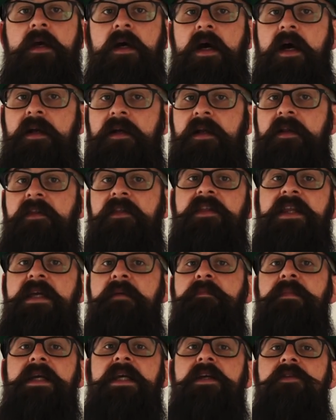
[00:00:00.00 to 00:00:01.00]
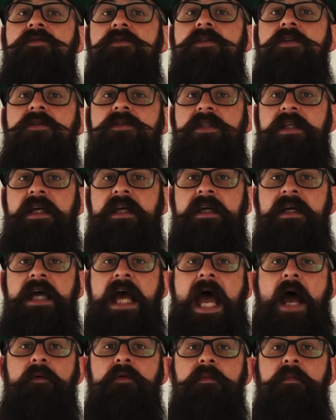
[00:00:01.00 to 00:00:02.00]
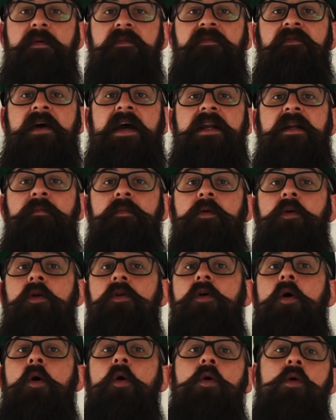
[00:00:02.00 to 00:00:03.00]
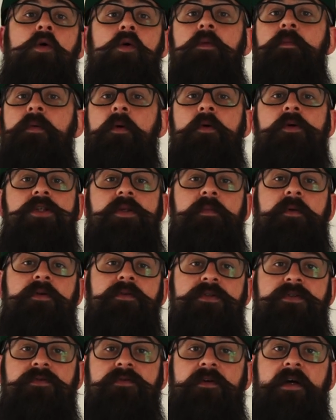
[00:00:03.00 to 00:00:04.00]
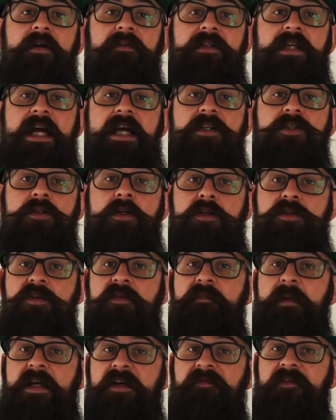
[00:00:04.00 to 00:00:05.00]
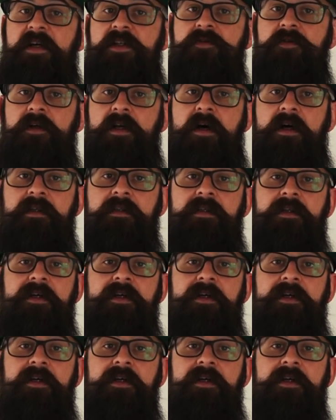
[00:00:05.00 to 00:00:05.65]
Another thing being introduced here and will be available on all Porsche models throughout their exclusive manufacturer line,